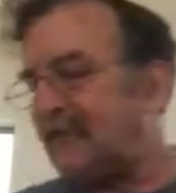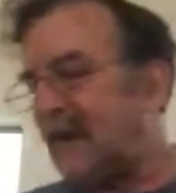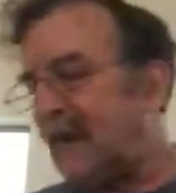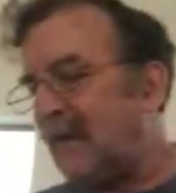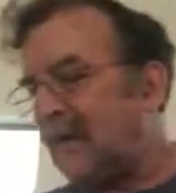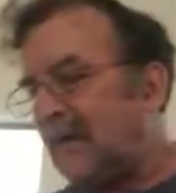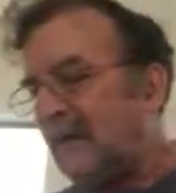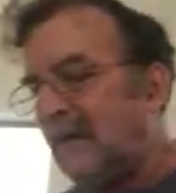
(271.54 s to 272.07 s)

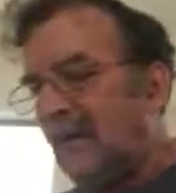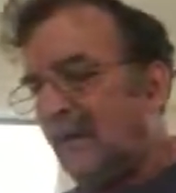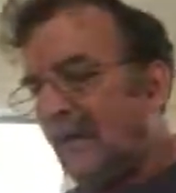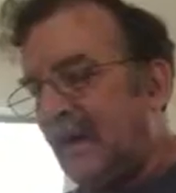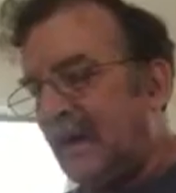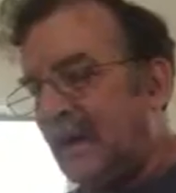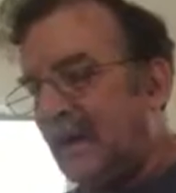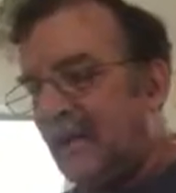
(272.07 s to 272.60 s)
Now we come
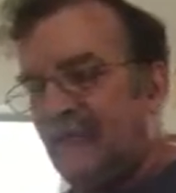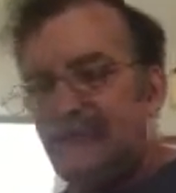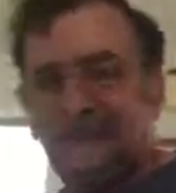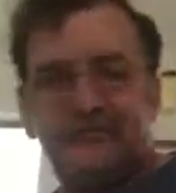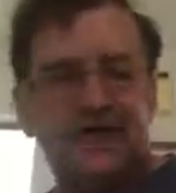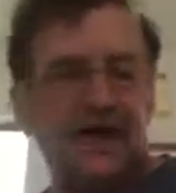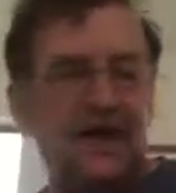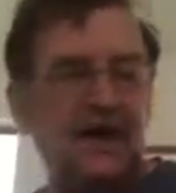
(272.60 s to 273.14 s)
over here.
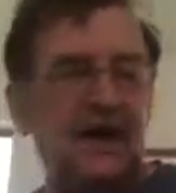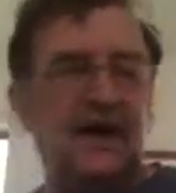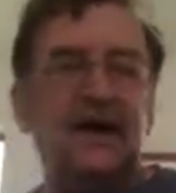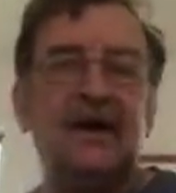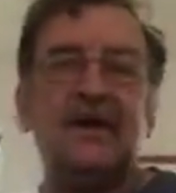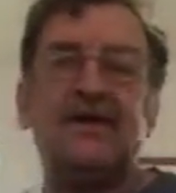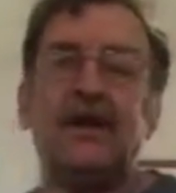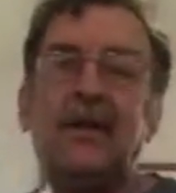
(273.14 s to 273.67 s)

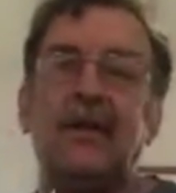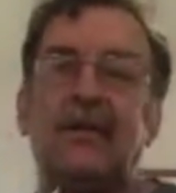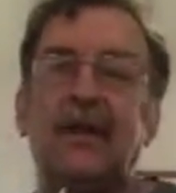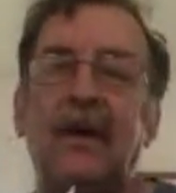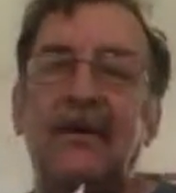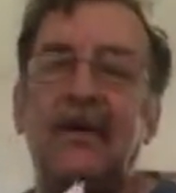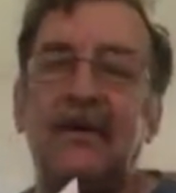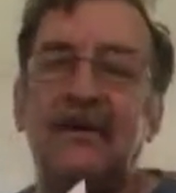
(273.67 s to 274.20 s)
So we've
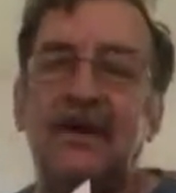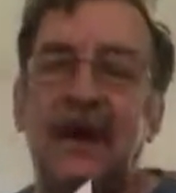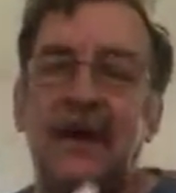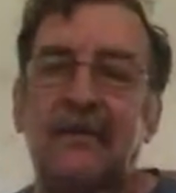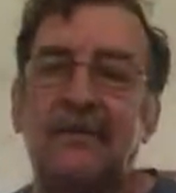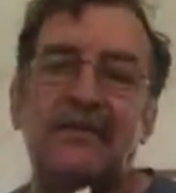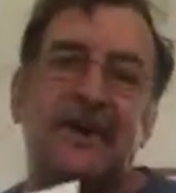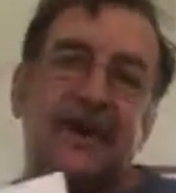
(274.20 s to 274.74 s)
already
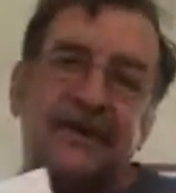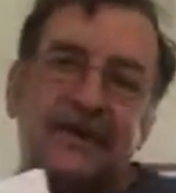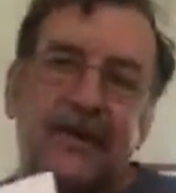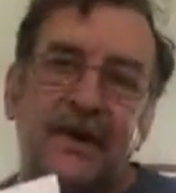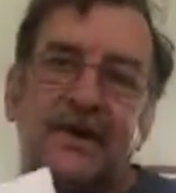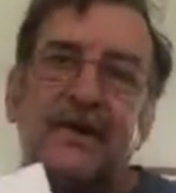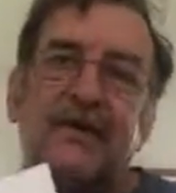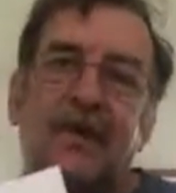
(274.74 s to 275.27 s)
established that
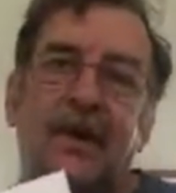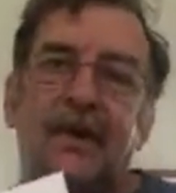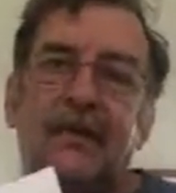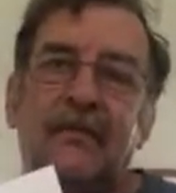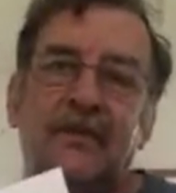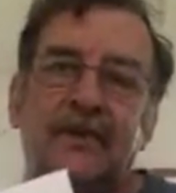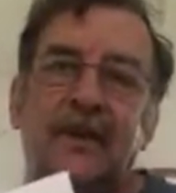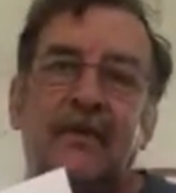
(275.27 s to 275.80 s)
Teresa's
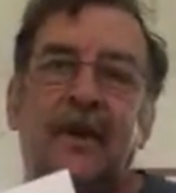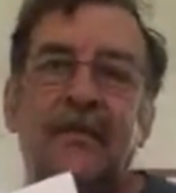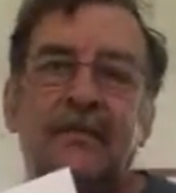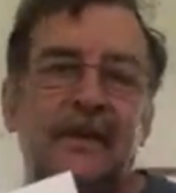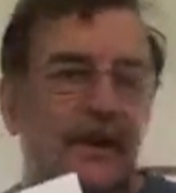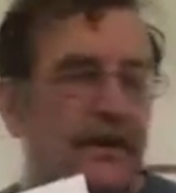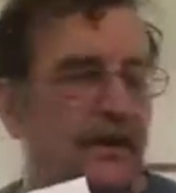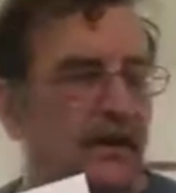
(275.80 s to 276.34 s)
Road was in one
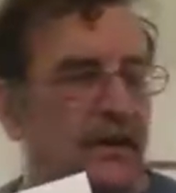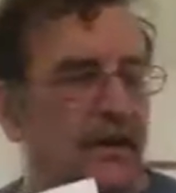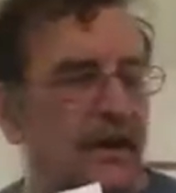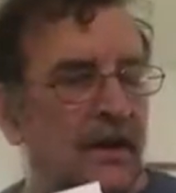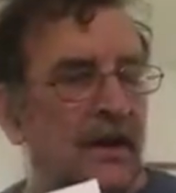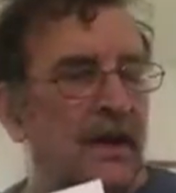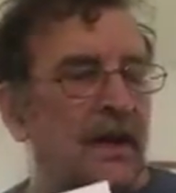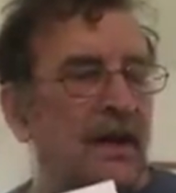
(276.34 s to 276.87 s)

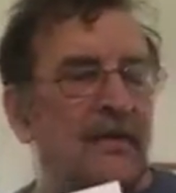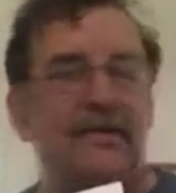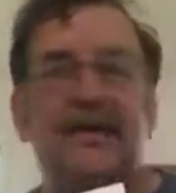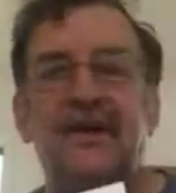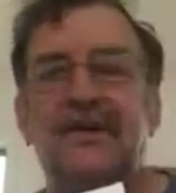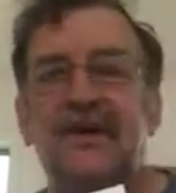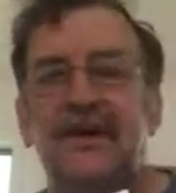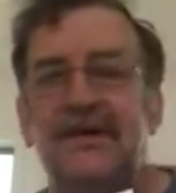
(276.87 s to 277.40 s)
vehicle.
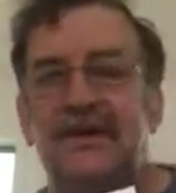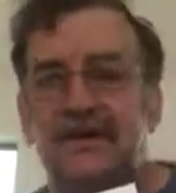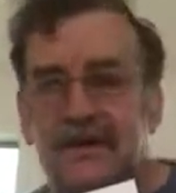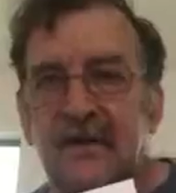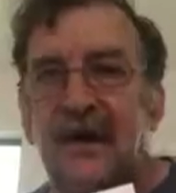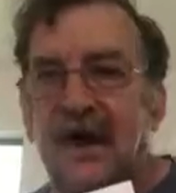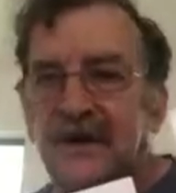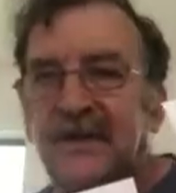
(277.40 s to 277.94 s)
This is
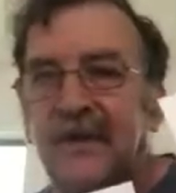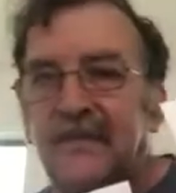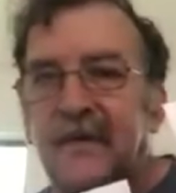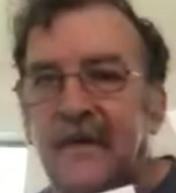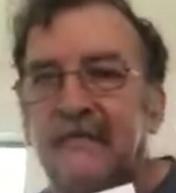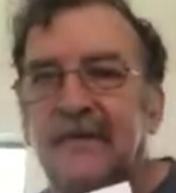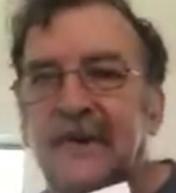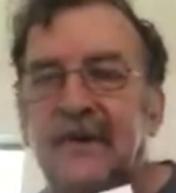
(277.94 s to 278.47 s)
a
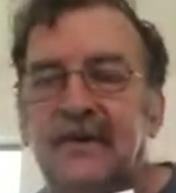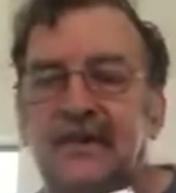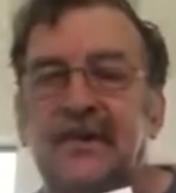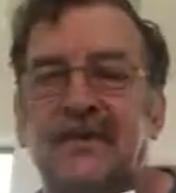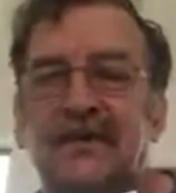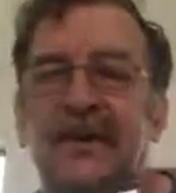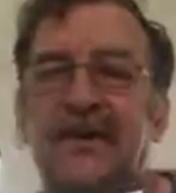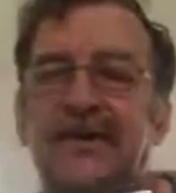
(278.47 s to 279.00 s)
different vehicle
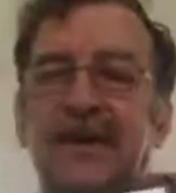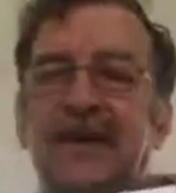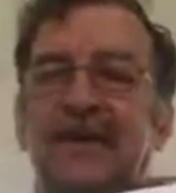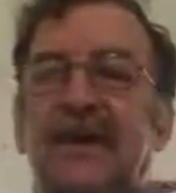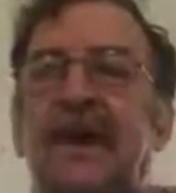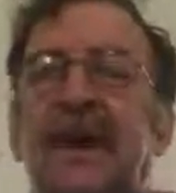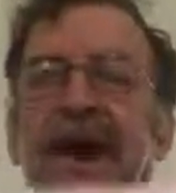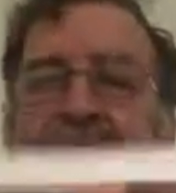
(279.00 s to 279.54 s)
than
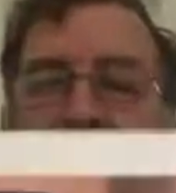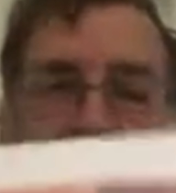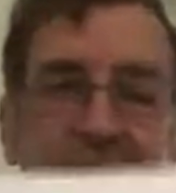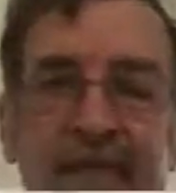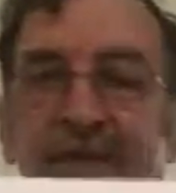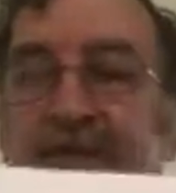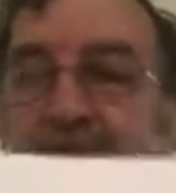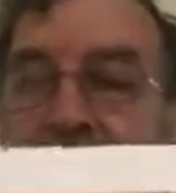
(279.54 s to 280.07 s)
Teresa's,
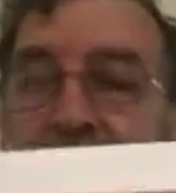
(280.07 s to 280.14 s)
and